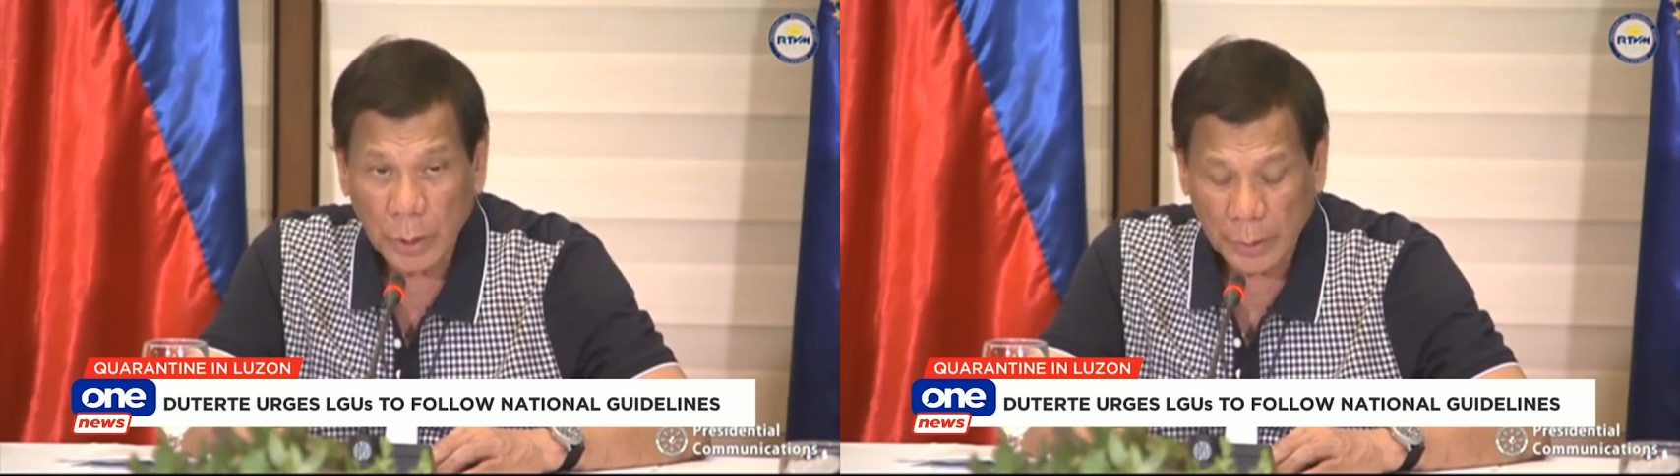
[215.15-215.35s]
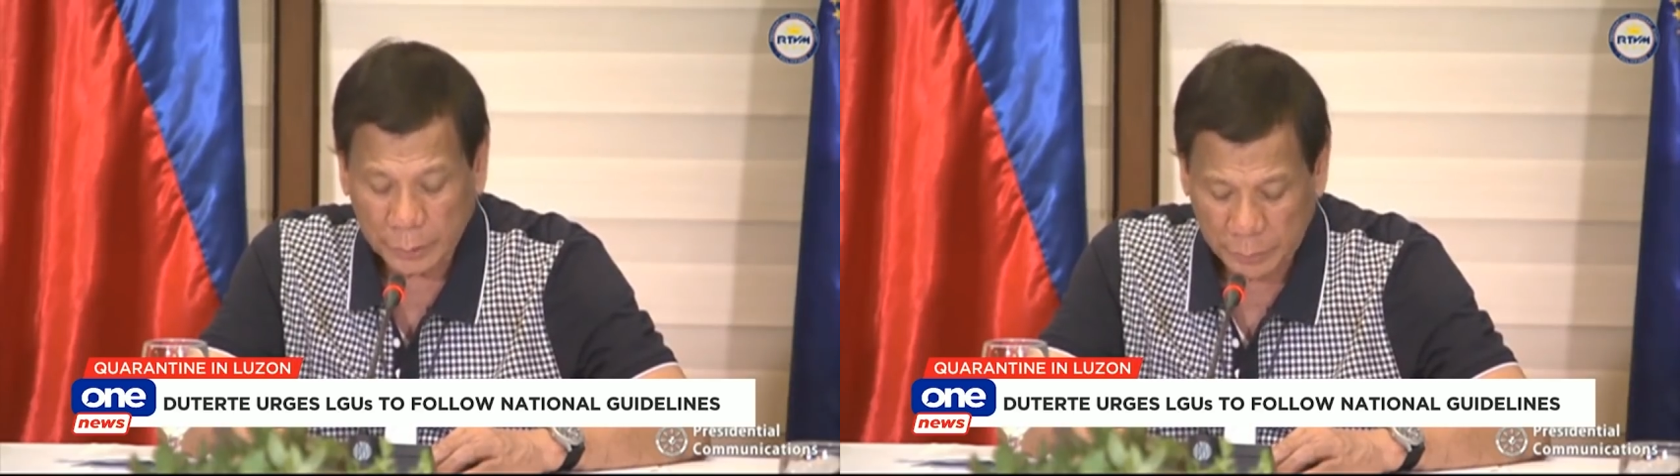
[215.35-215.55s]

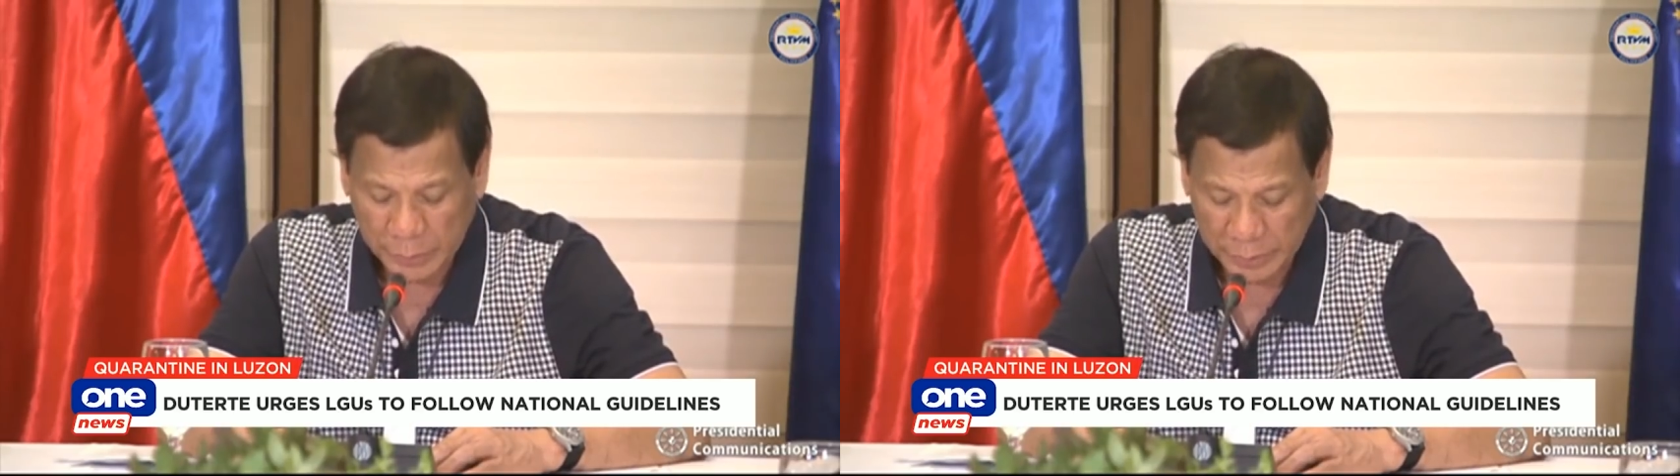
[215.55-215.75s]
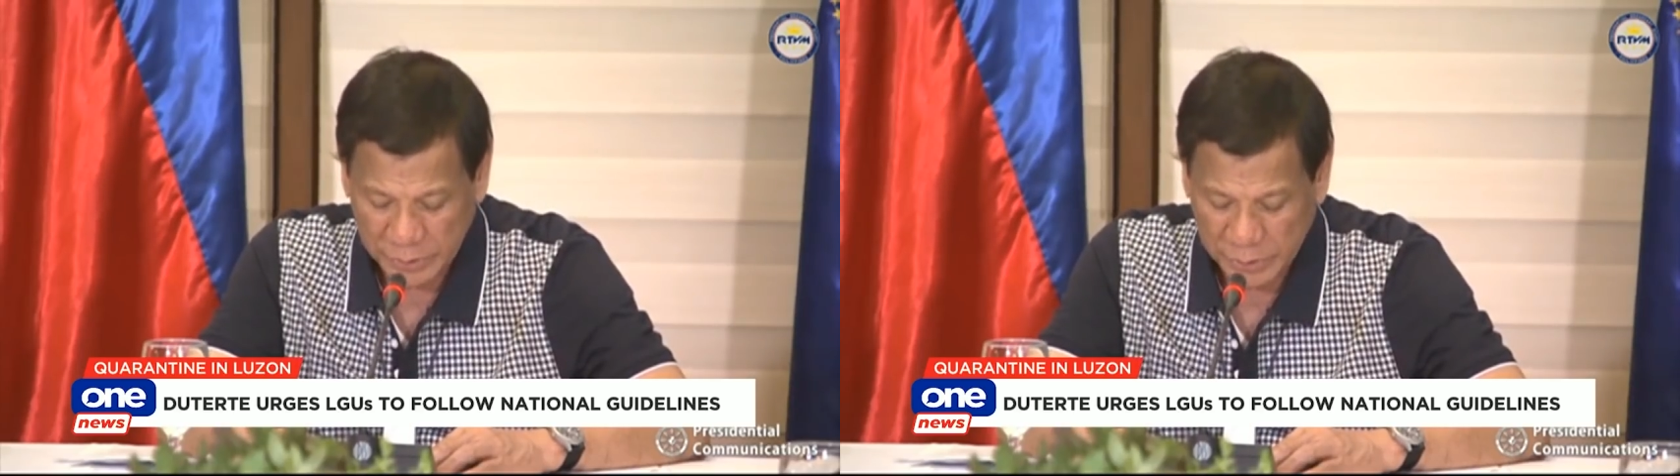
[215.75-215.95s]

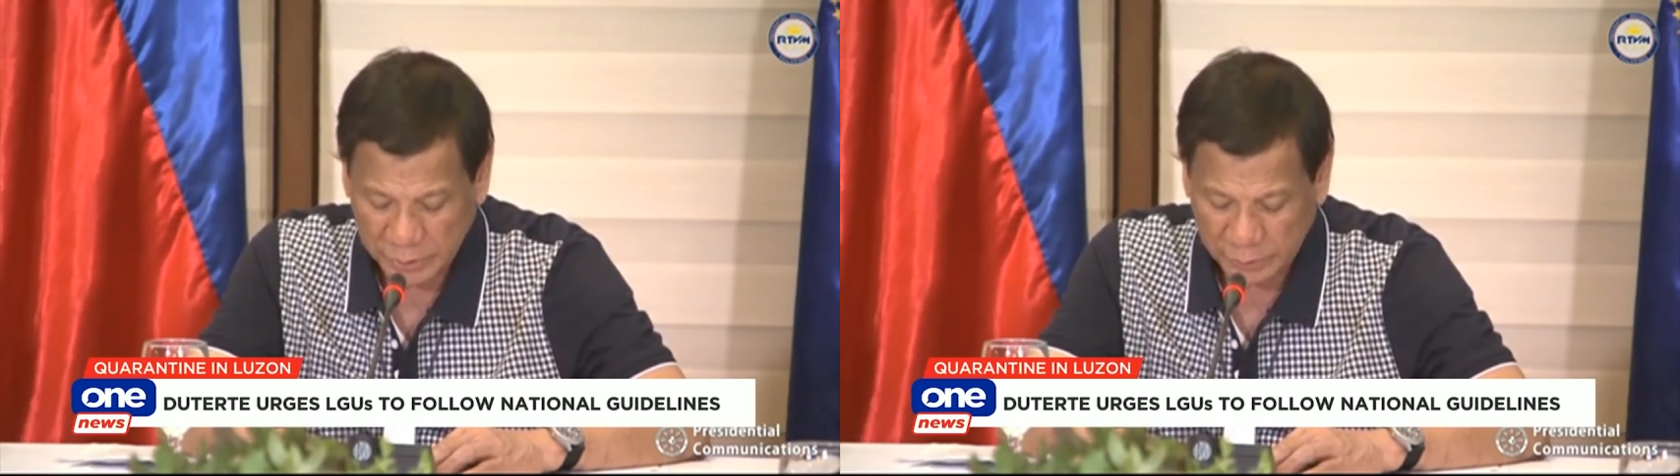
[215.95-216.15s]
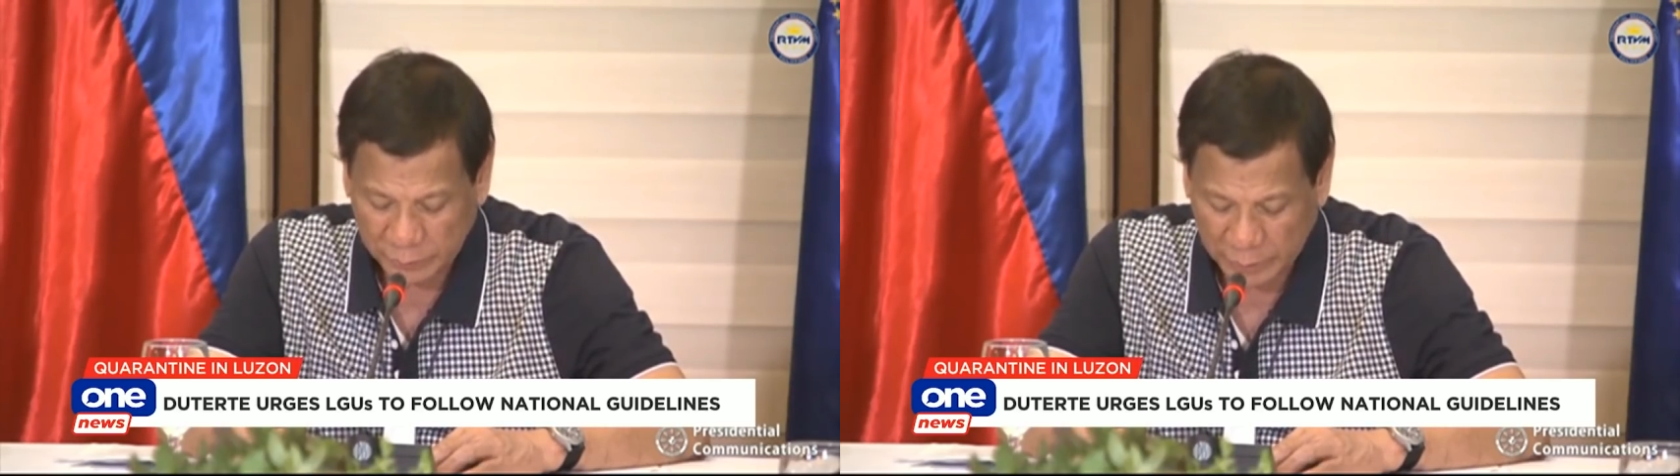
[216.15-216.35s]

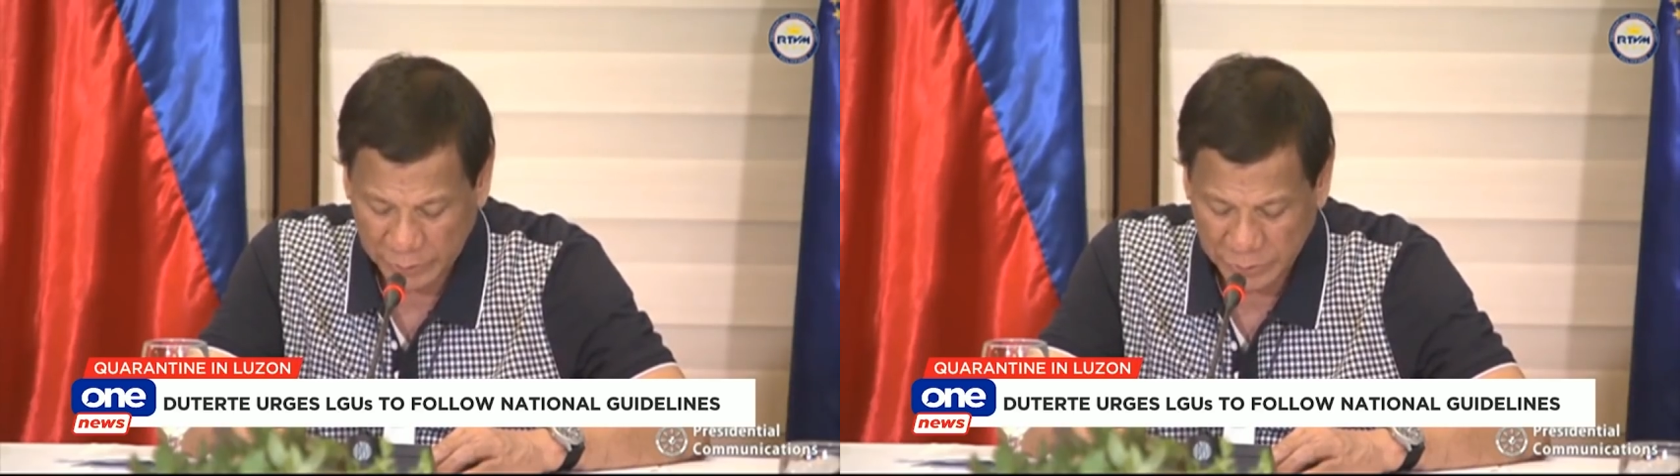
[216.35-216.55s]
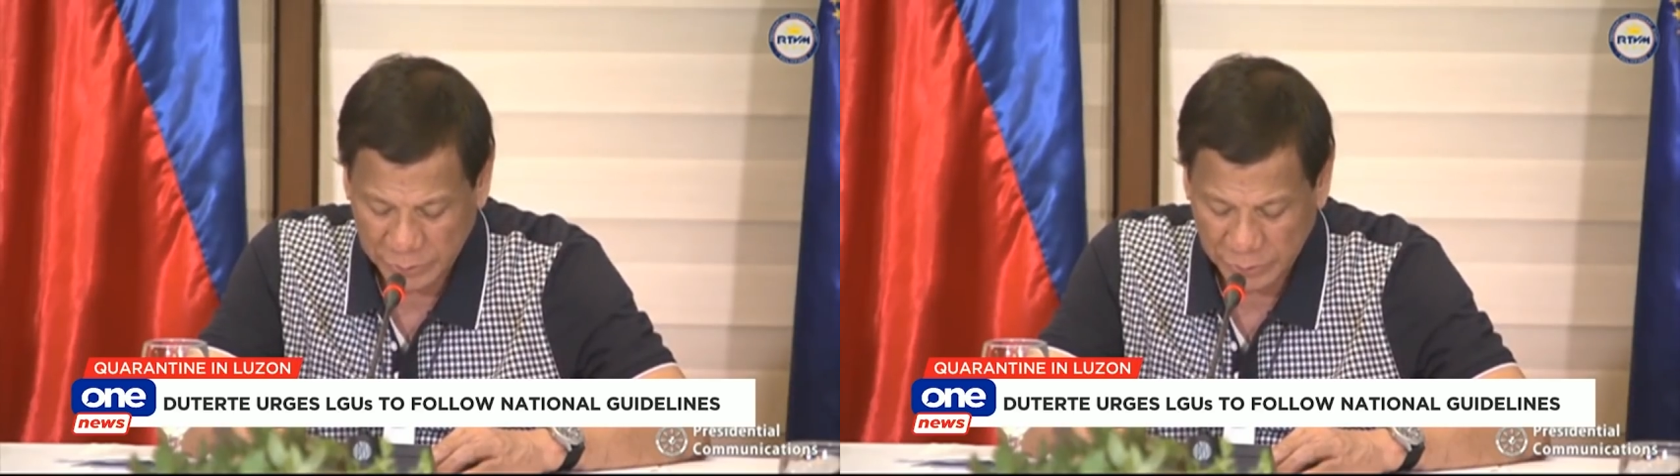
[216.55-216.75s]
administrative
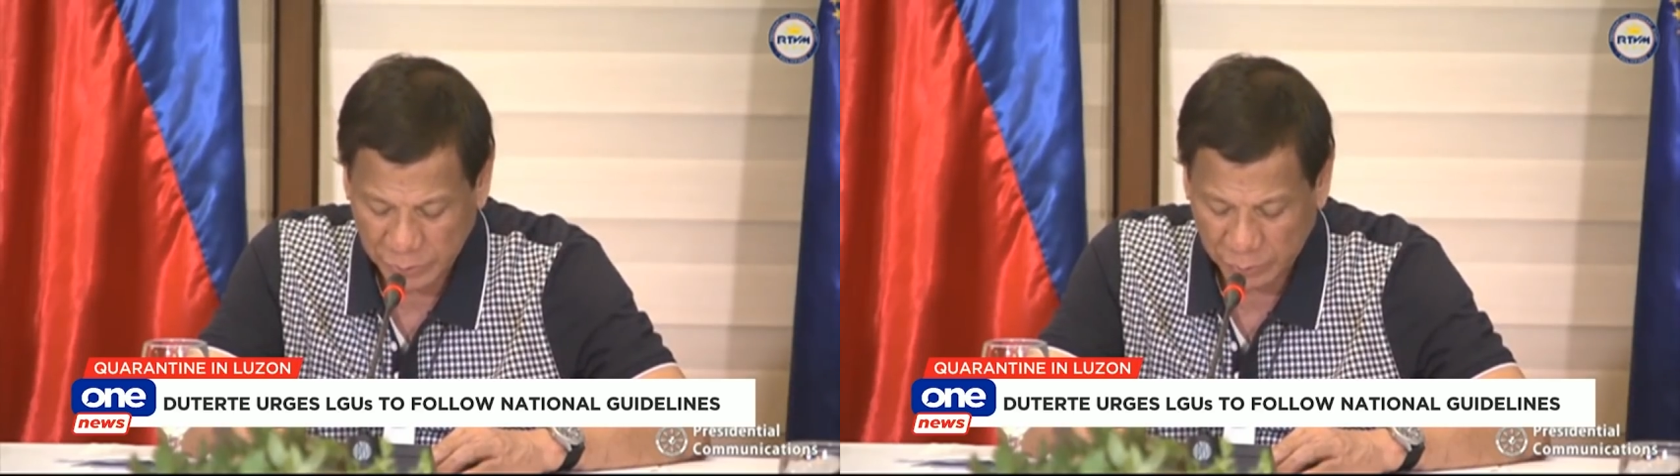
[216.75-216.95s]
cases